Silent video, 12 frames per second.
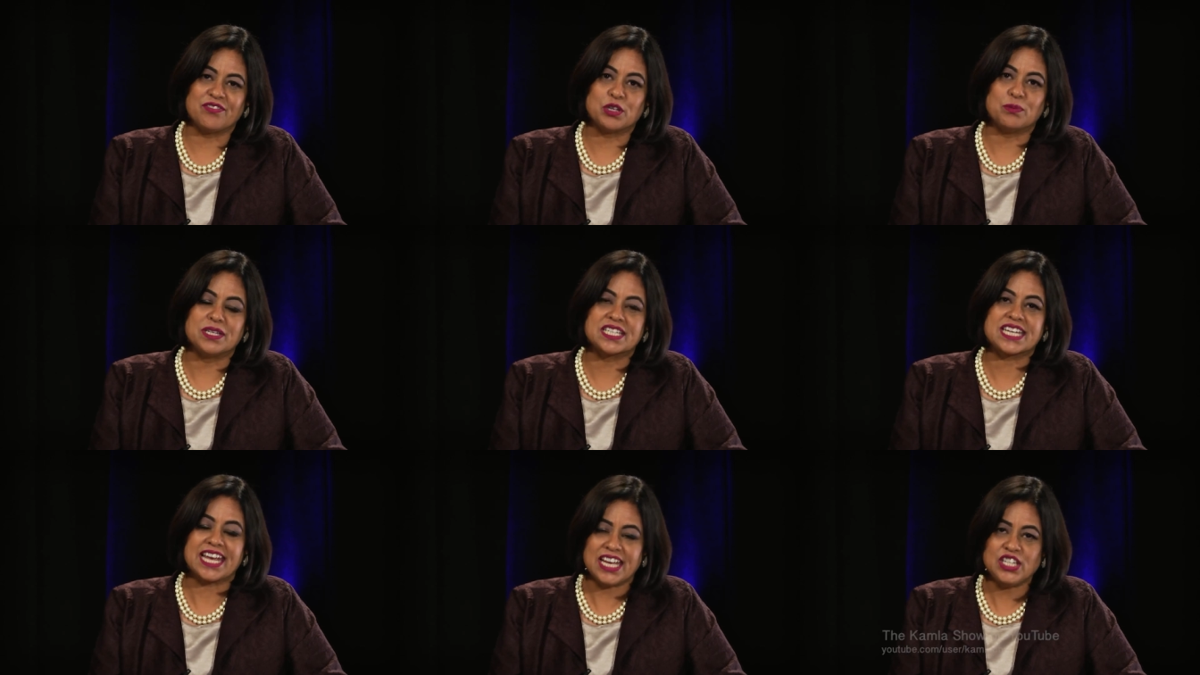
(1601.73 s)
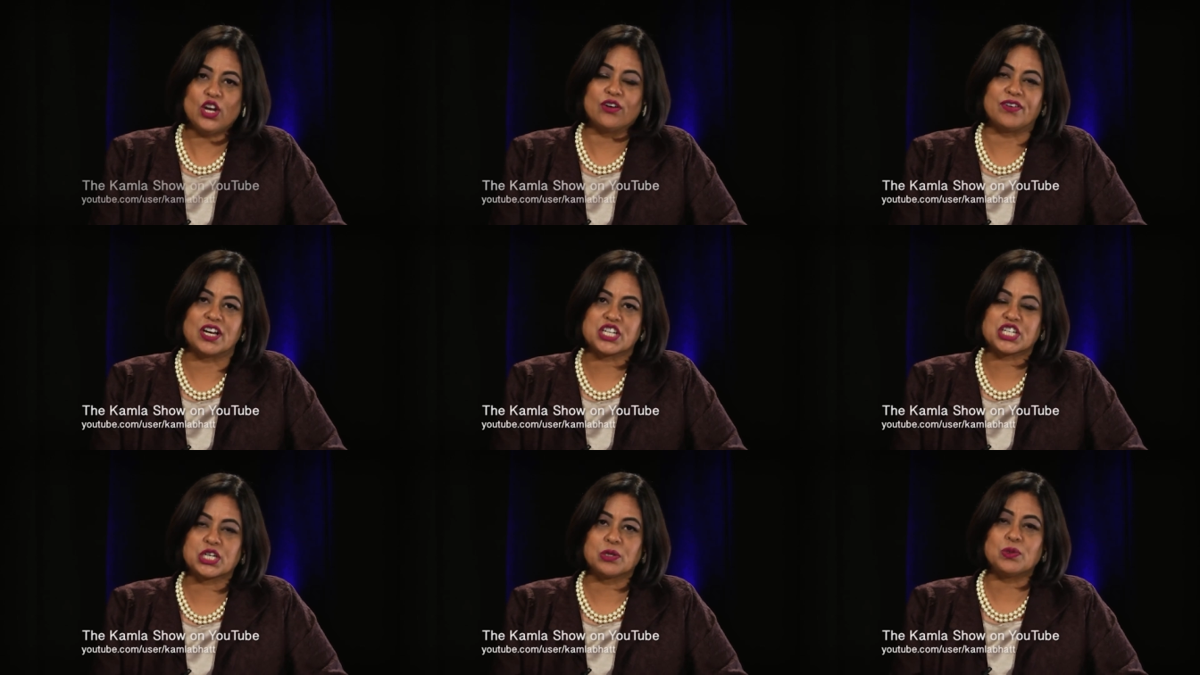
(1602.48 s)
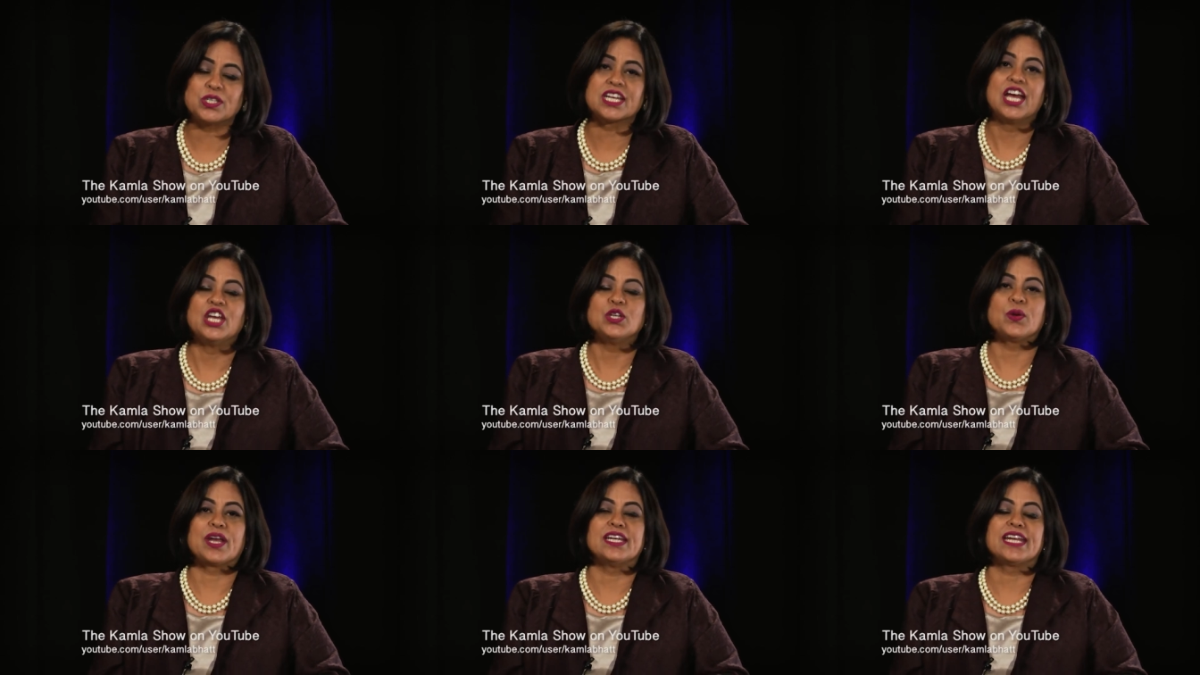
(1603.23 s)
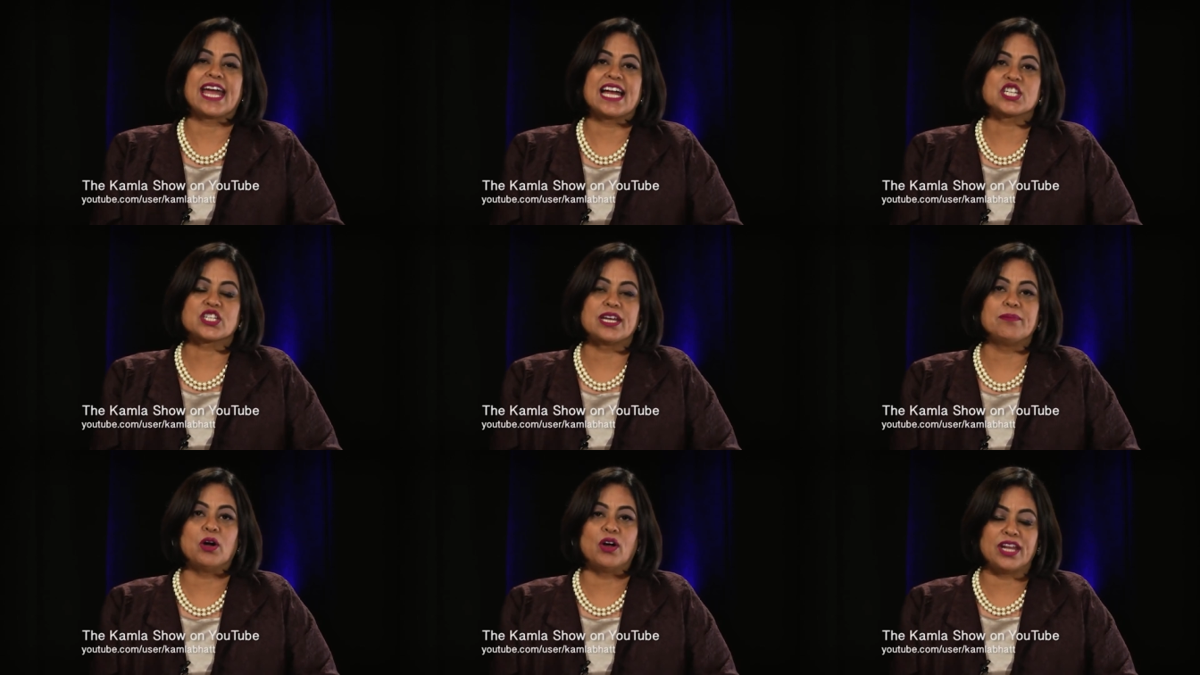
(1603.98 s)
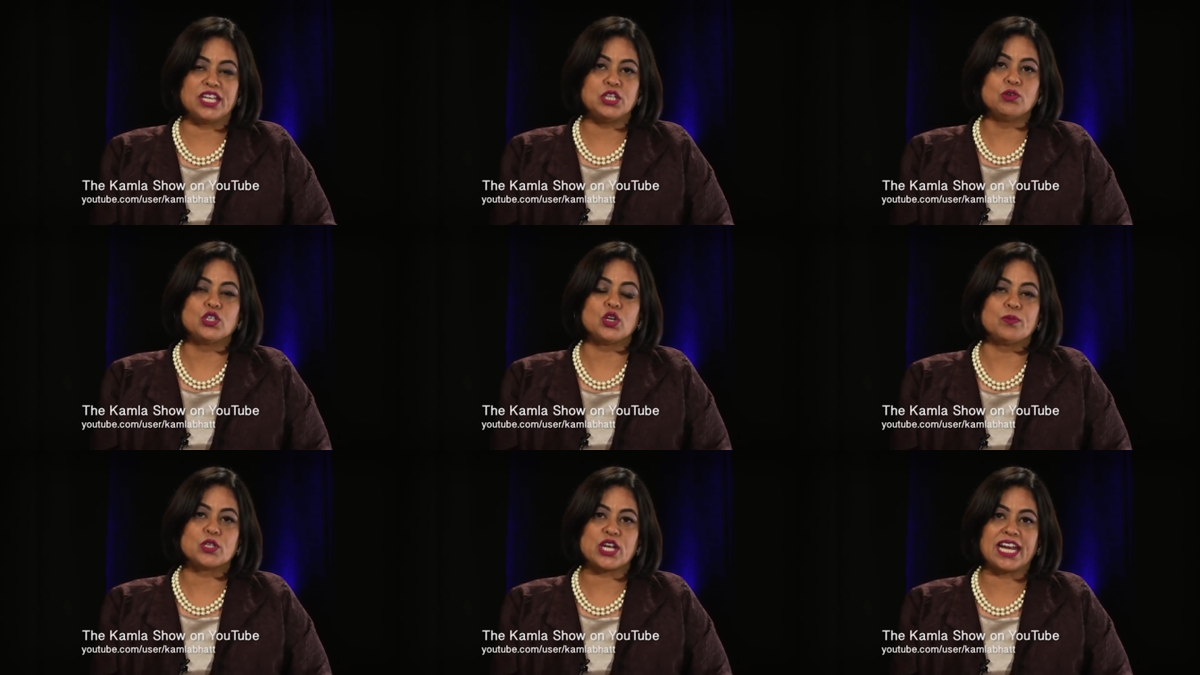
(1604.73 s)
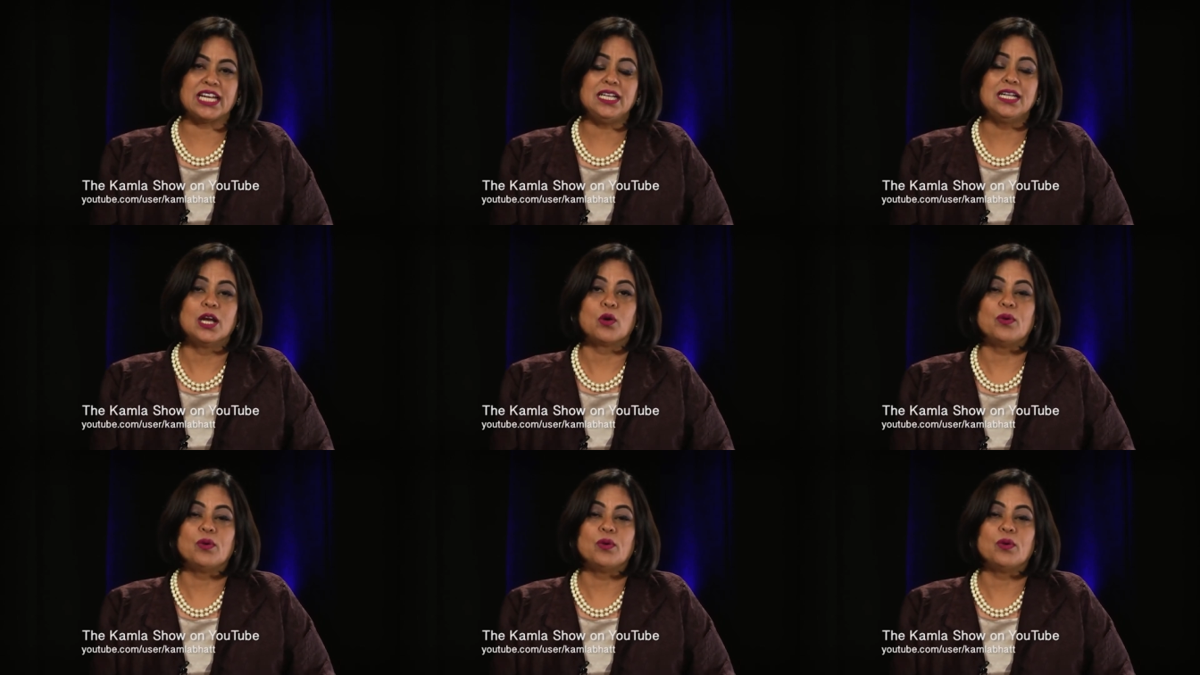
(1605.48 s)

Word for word: If you missed any of our shows, you can catch them on our YouTube channel.